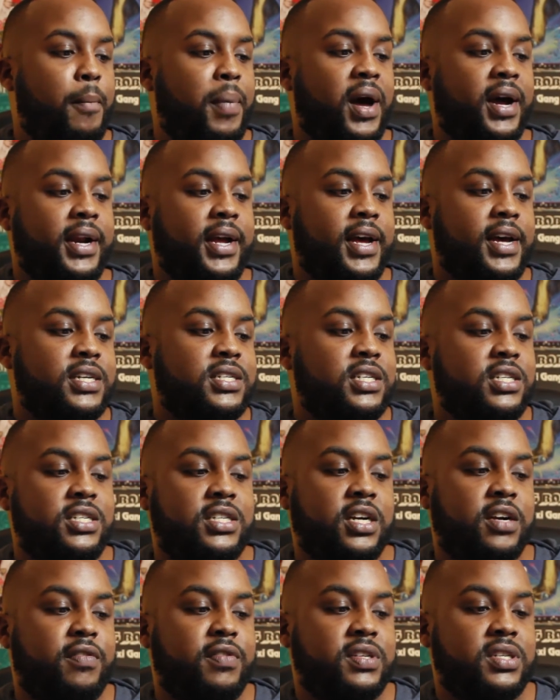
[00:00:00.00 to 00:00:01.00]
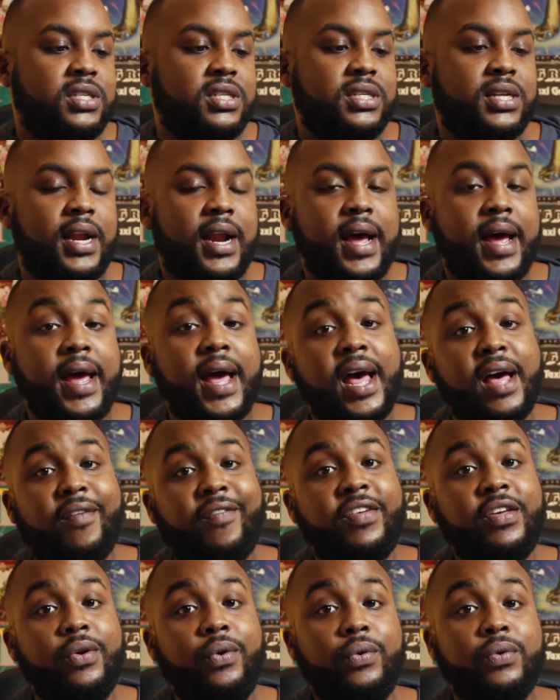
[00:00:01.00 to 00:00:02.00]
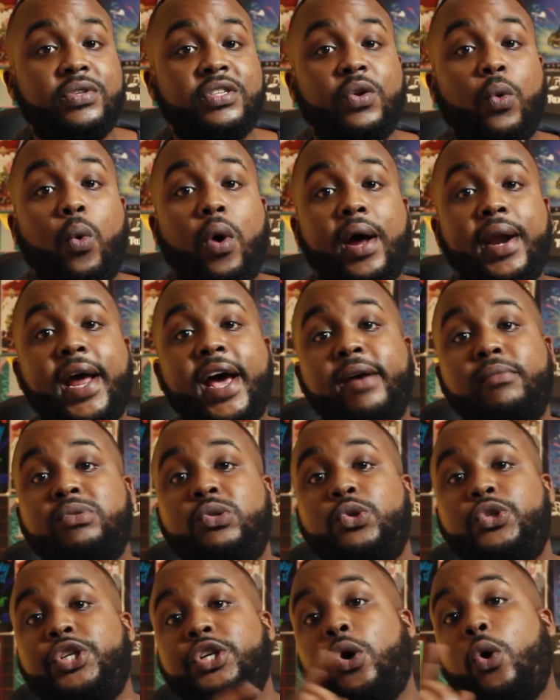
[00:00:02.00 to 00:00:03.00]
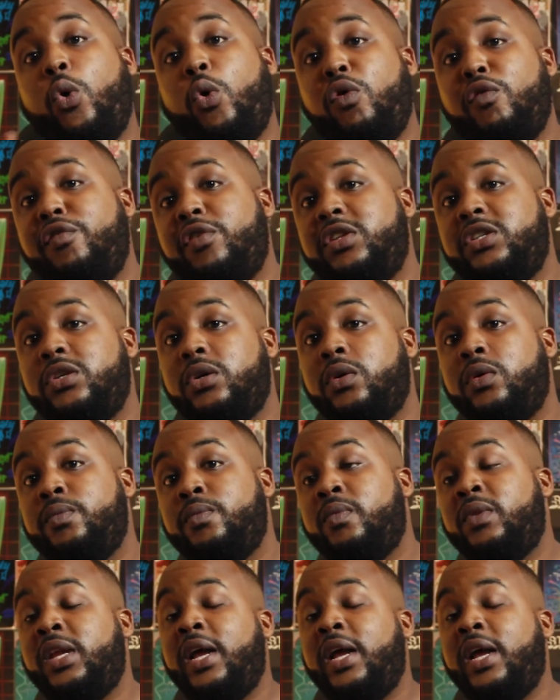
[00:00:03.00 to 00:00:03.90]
podcasting services that I have used, the one I'm switching over to,